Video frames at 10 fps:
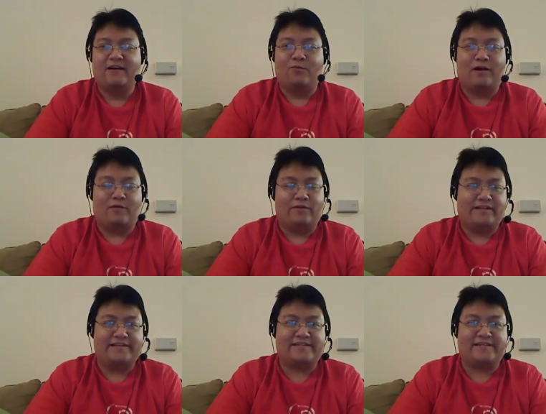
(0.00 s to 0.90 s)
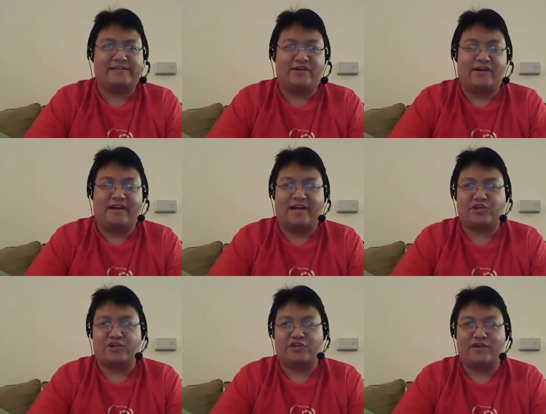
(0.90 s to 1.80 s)
Well, with Disqus, you can
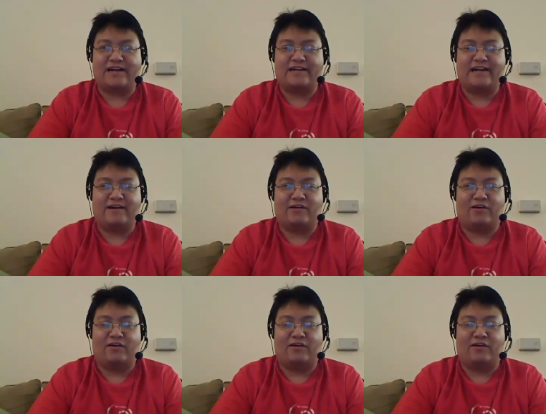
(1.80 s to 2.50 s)
actually track down